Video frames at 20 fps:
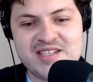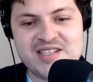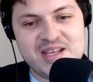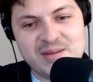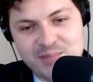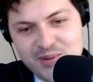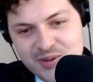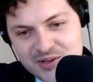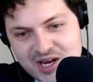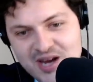He
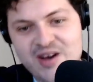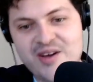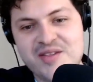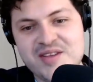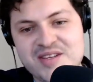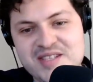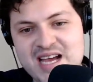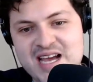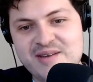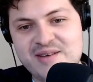puts all
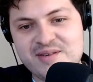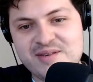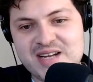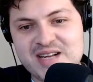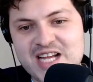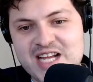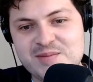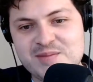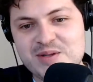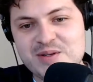these
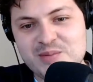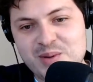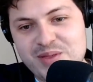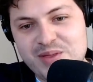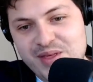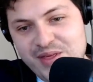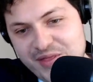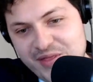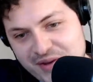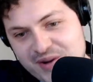advertisements with the
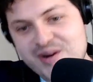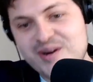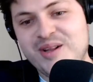3rd